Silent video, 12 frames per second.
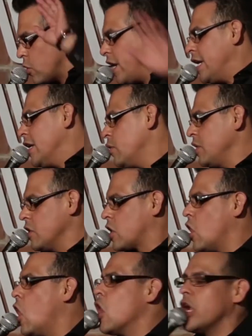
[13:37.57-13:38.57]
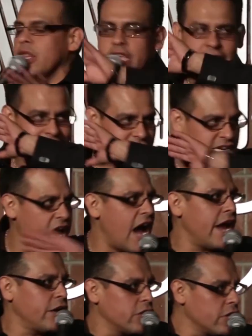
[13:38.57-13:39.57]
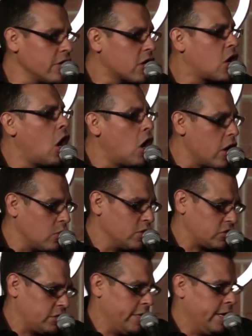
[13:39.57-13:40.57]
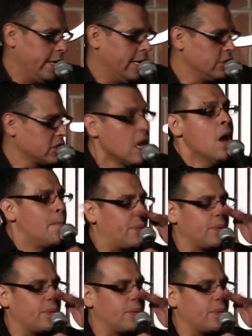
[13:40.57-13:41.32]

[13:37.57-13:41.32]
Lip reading: the radio in the car, the entire car was singing it. Just